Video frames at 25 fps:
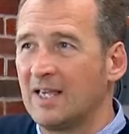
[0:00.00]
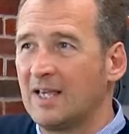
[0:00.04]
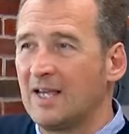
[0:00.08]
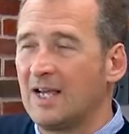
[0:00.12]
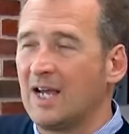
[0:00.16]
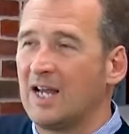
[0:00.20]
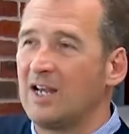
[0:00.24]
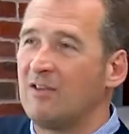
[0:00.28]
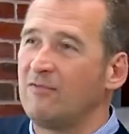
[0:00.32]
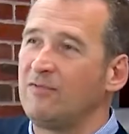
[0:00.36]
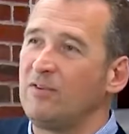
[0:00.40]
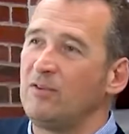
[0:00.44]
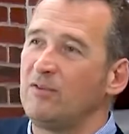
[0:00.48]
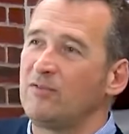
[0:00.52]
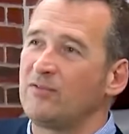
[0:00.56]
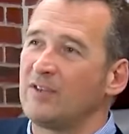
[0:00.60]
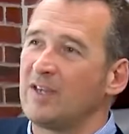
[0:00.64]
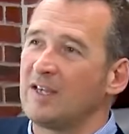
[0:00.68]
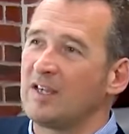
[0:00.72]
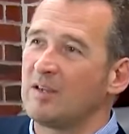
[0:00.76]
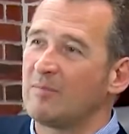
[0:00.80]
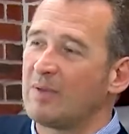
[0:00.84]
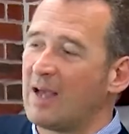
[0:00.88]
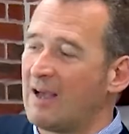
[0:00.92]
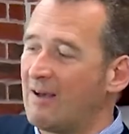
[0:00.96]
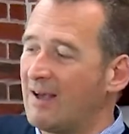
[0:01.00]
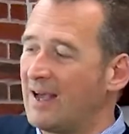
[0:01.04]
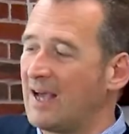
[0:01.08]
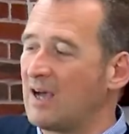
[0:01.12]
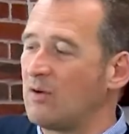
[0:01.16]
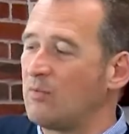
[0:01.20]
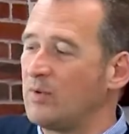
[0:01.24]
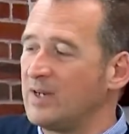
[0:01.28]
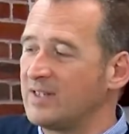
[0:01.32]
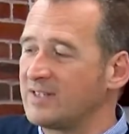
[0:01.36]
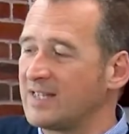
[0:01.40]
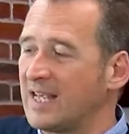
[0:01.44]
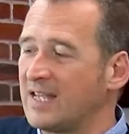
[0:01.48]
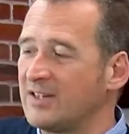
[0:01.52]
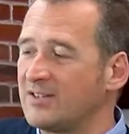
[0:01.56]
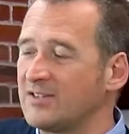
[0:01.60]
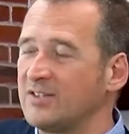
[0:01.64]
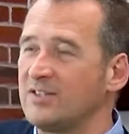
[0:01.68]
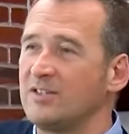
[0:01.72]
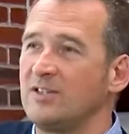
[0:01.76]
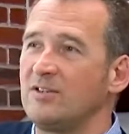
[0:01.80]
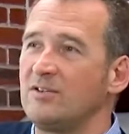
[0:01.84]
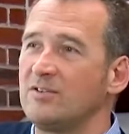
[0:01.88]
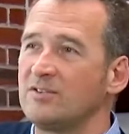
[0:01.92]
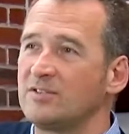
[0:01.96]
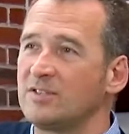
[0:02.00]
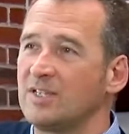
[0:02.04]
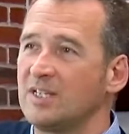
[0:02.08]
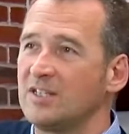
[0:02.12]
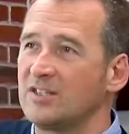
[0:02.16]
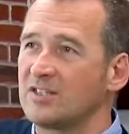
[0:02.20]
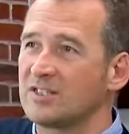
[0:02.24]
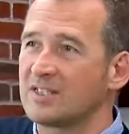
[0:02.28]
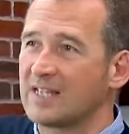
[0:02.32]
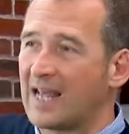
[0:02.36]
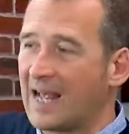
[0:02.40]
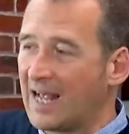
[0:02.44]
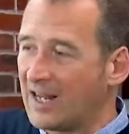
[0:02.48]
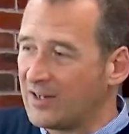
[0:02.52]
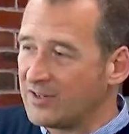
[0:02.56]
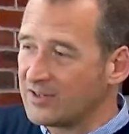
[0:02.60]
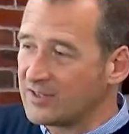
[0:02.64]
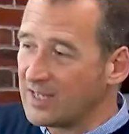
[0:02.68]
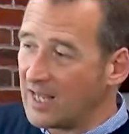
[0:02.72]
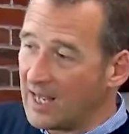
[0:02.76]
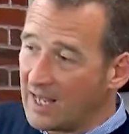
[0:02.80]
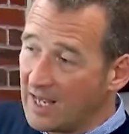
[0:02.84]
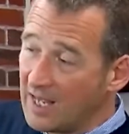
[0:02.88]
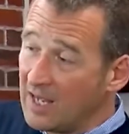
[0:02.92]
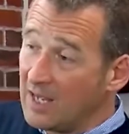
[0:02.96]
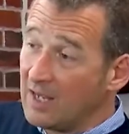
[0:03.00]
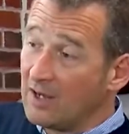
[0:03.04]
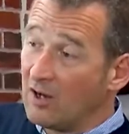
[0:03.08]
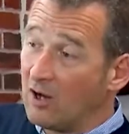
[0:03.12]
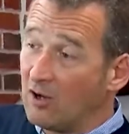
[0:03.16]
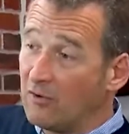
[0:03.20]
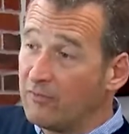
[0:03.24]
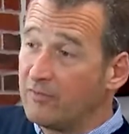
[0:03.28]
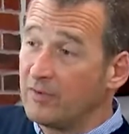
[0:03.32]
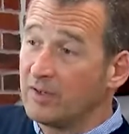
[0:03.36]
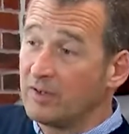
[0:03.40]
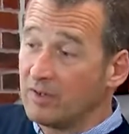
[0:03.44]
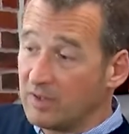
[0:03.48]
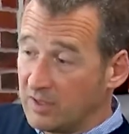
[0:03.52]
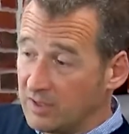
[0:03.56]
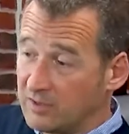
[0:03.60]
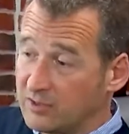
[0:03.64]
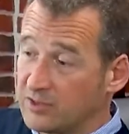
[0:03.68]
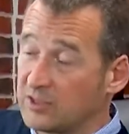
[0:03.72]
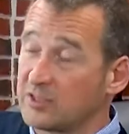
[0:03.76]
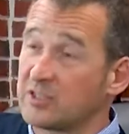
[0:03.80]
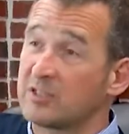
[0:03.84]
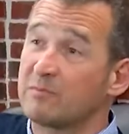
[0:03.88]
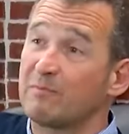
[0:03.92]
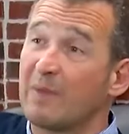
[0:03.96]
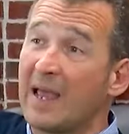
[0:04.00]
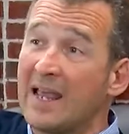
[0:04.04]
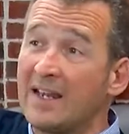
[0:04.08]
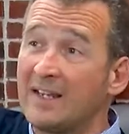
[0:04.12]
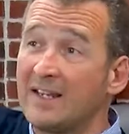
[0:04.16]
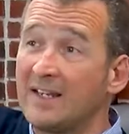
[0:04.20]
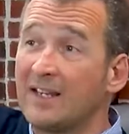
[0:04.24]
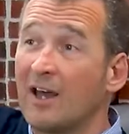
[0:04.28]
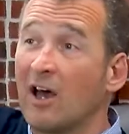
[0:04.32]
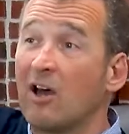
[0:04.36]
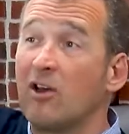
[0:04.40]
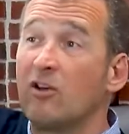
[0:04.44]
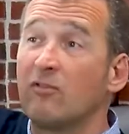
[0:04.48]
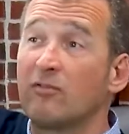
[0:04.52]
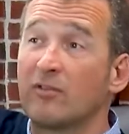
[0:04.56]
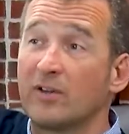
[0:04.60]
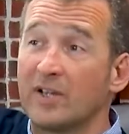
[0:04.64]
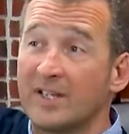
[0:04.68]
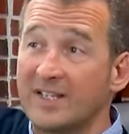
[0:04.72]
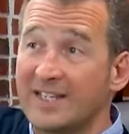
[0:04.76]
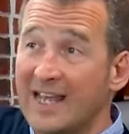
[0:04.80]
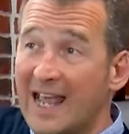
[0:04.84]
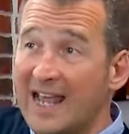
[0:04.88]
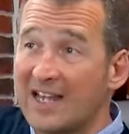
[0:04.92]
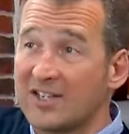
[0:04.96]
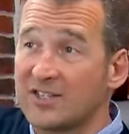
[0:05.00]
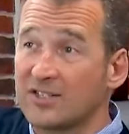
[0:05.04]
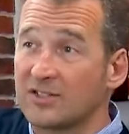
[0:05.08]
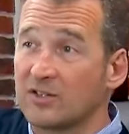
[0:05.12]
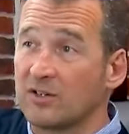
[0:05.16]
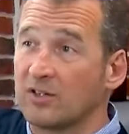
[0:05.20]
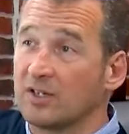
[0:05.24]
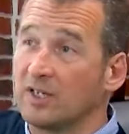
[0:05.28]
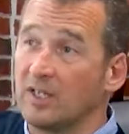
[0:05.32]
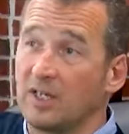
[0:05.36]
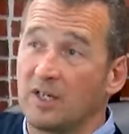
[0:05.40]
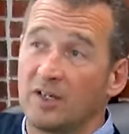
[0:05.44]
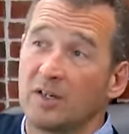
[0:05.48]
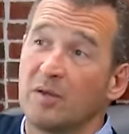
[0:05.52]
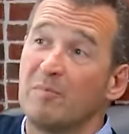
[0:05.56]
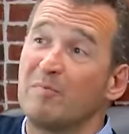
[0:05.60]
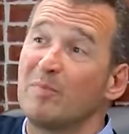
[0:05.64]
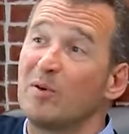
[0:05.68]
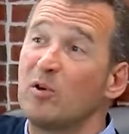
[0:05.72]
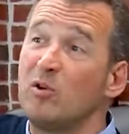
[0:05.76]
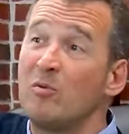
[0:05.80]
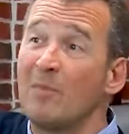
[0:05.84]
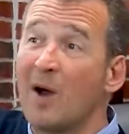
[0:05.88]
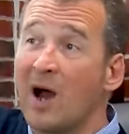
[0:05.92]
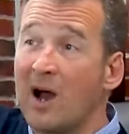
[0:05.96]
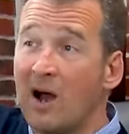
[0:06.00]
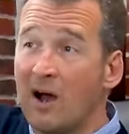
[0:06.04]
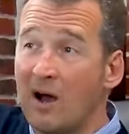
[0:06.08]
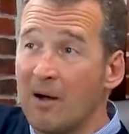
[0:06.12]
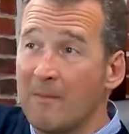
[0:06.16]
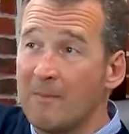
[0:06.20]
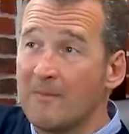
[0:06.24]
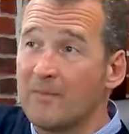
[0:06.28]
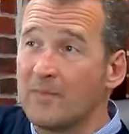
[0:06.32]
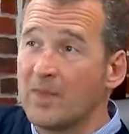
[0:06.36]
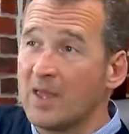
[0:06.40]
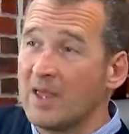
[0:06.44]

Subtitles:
And if you think about how we tend to use these stands, they're often suspended over a desk on a boom arm.